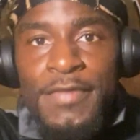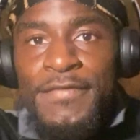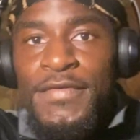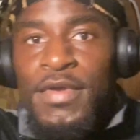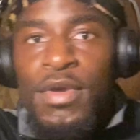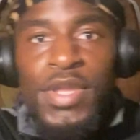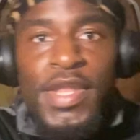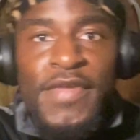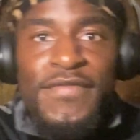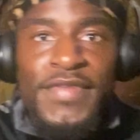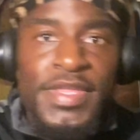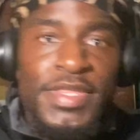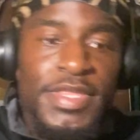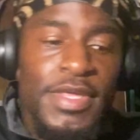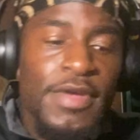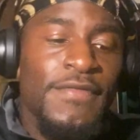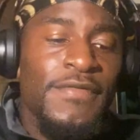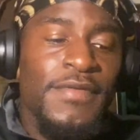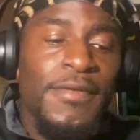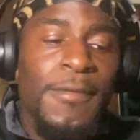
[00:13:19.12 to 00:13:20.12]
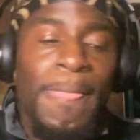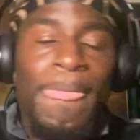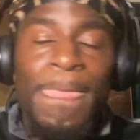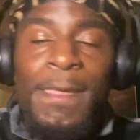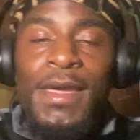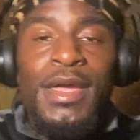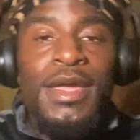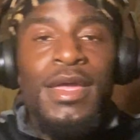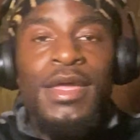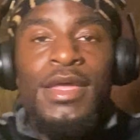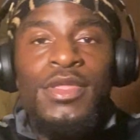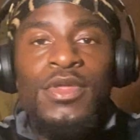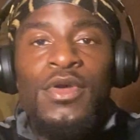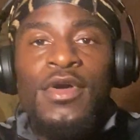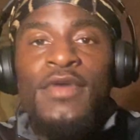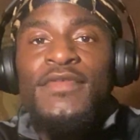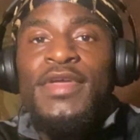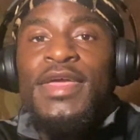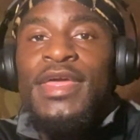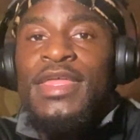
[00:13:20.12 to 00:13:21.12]
you don't love yourself,
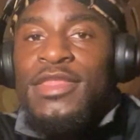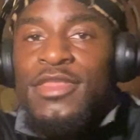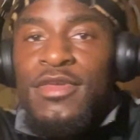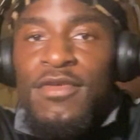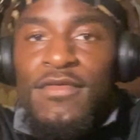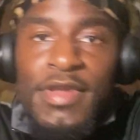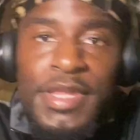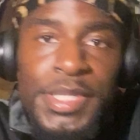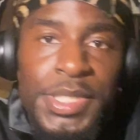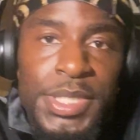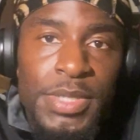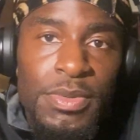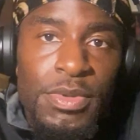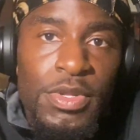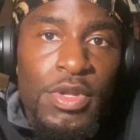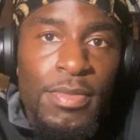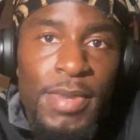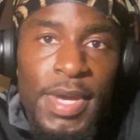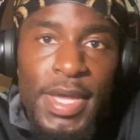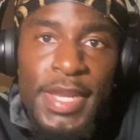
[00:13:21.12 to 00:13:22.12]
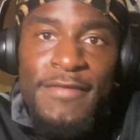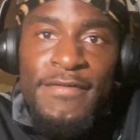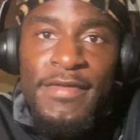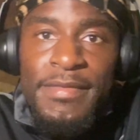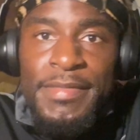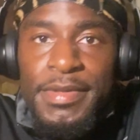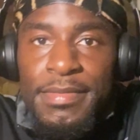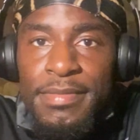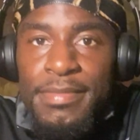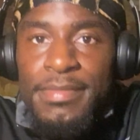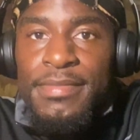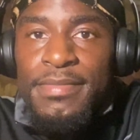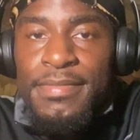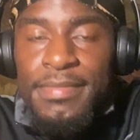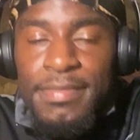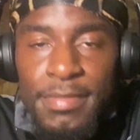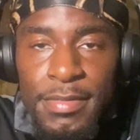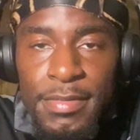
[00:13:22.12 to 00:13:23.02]
don't even get into a relationship with nobody. Feel me?